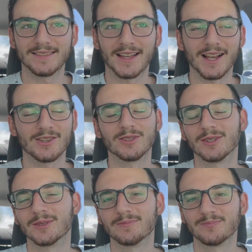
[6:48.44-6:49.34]

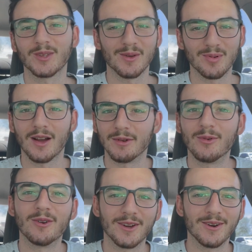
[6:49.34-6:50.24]
actually, it probably
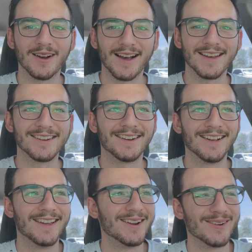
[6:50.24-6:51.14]
won't go high at all.
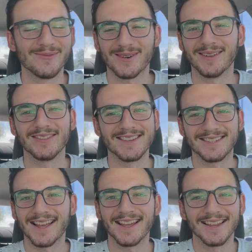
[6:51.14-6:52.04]
It'll probably
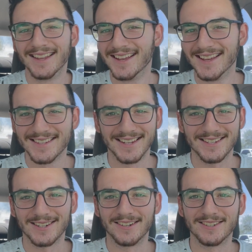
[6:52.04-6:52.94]
stay at
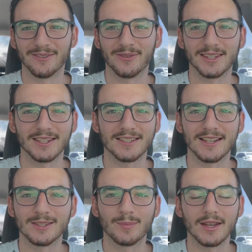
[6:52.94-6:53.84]

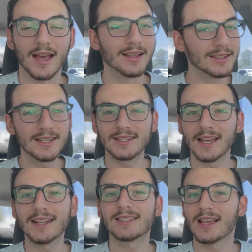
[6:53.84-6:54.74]
$6.50, but at least
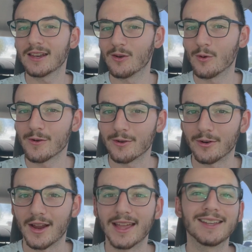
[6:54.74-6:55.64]
it's an order
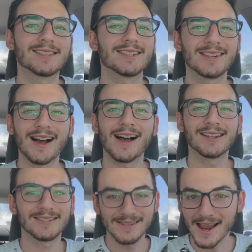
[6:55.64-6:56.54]
and it's not
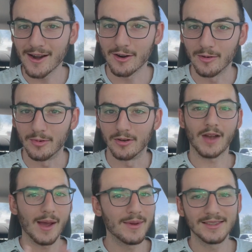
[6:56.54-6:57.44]
terrible.
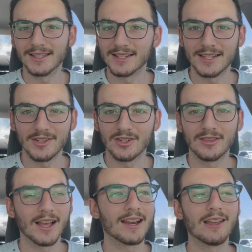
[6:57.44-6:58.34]
I made the
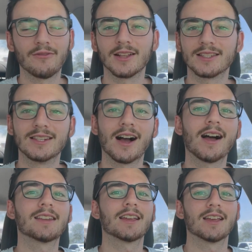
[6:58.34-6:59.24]
decision that if it's
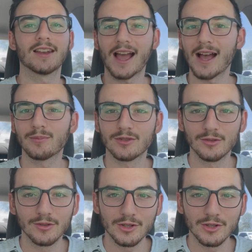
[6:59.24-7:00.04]
not an absolutely